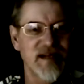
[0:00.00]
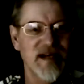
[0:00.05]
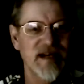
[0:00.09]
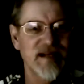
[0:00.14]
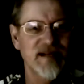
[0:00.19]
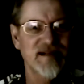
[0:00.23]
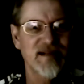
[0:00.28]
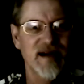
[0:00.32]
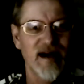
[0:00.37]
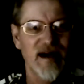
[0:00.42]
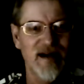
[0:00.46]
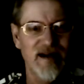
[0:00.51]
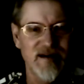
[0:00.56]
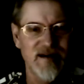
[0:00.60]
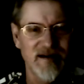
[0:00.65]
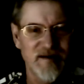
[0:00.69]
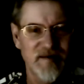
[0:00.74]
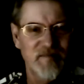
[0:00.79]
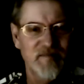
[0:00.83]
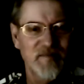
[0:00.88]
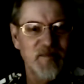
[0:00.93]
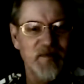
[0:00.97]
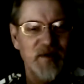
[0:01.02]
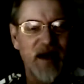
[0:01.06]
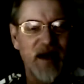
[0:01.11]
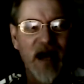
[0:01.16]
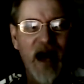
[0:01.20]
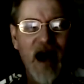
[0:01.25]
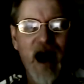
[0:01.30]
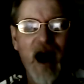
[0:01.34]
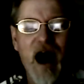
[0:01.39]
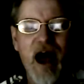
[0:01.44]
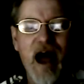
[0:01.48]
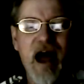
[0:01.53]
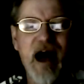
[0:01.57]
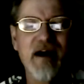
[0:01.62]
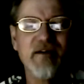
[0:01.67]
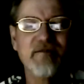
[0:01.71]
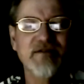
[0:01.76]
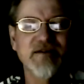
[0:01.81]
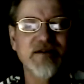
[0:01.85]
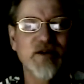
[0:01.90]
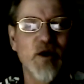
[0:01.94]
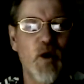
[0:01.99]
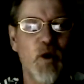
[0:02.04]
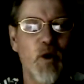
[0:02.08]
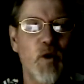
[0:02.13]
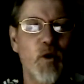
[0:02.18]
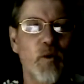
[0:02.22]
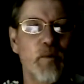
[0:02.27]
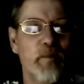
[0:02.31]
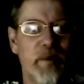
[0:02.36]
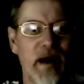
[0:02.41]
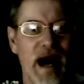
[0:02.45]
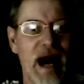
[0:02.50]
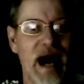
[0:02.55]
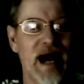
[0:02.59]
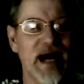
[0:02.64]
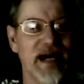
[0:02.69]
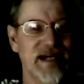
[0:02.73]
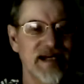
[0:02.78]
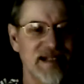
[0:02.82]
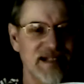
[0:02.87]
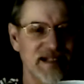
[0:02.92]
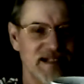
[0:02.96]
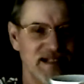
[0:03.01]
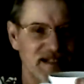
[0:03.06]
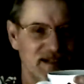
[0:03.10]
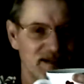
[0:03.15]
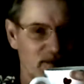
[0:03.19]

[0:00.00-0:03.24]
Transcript: entire. Having the whole package.